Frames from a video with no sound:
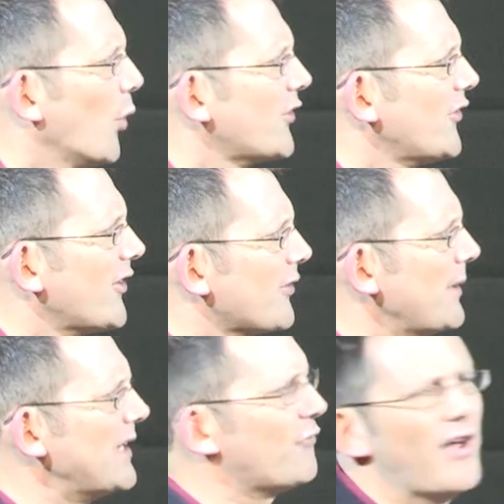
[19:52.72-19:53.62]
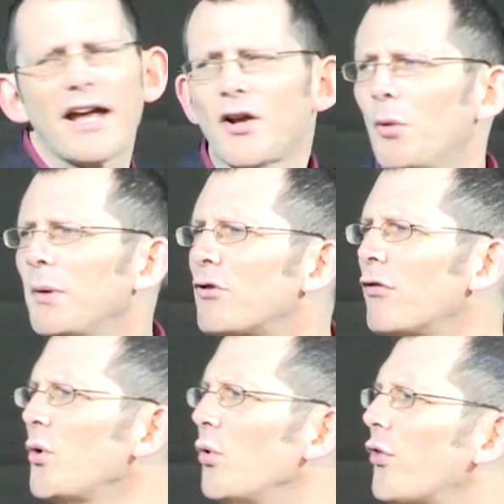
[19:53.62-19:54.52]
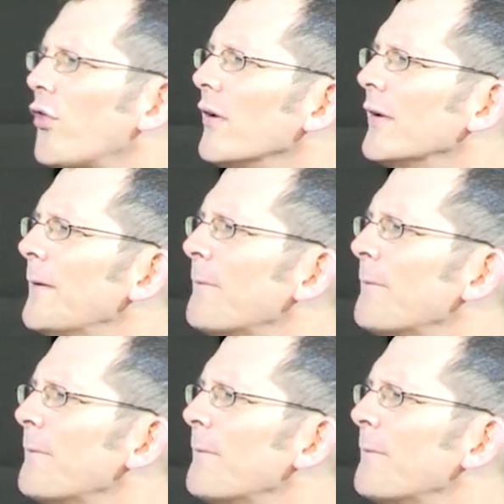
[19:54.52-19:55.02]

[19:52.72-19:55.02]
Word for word: what does this mean for economic growth?